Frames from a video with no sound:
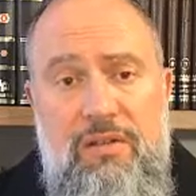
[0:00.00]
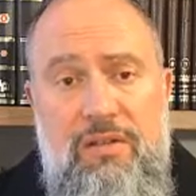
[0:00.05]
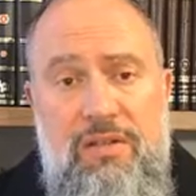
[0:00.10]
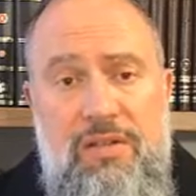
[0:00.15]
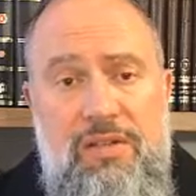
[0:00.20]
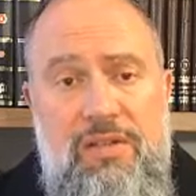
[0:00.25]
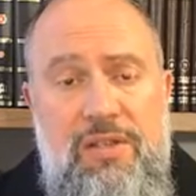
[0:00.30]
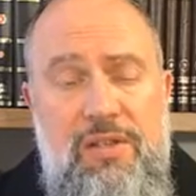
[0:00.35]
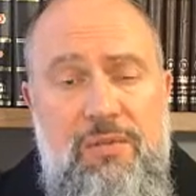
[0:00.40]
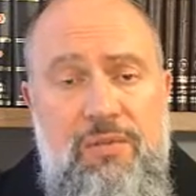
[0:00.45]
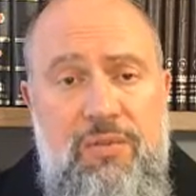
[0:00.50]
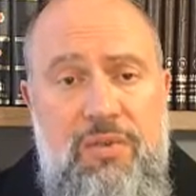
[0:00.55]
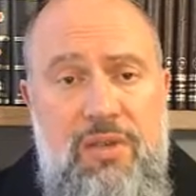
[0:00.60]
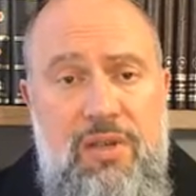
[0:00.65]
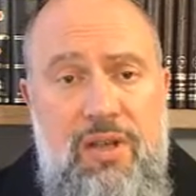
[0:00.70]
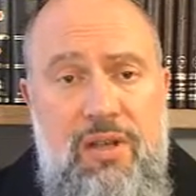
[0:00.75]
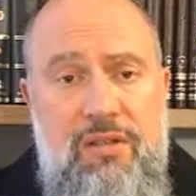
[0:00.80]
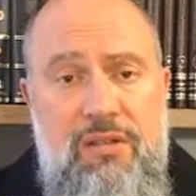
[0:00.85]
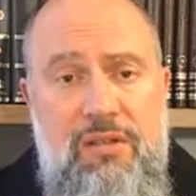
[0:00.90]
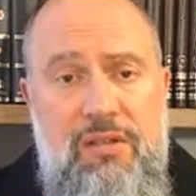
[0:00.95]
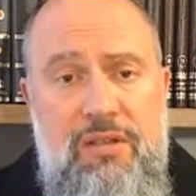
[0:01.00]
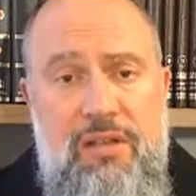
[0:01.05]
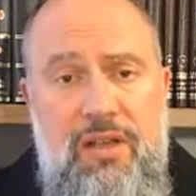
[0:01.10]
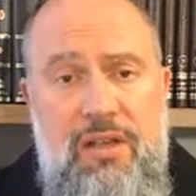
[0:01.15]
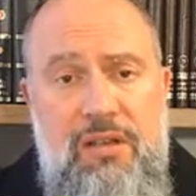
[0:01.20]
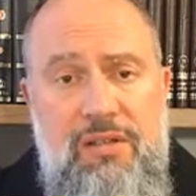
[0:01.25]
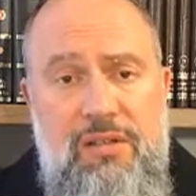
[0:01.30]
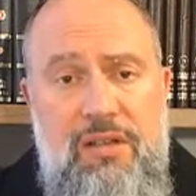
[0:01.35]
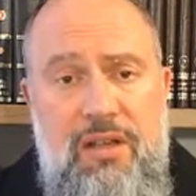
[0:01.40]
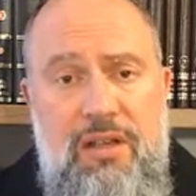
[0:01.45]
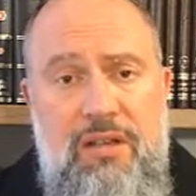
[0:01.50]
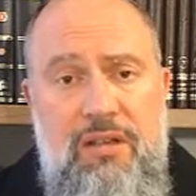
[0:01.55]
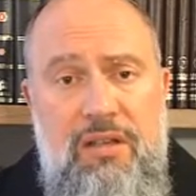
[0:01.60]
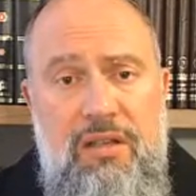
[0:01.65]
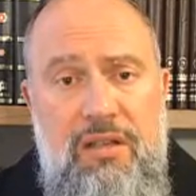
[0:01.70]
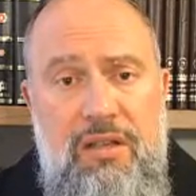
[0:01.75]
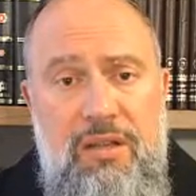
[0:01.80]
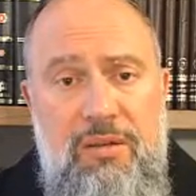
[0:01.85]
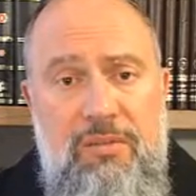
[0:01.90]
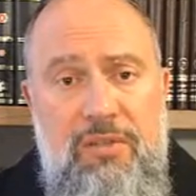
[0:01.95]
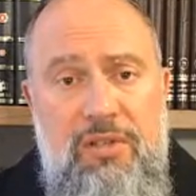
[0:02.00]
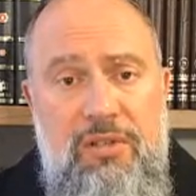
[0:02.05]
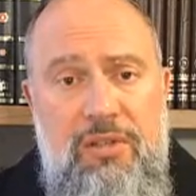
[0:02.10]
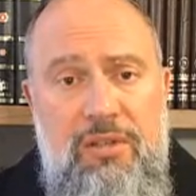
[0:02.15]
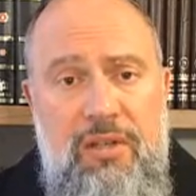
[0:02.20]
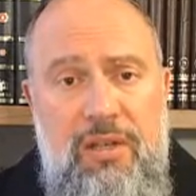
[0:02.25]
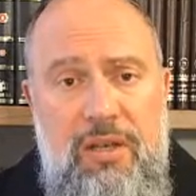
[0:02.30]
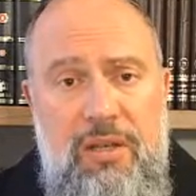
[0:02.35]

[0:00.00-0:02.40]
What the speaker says: this is pronounced as a rimel.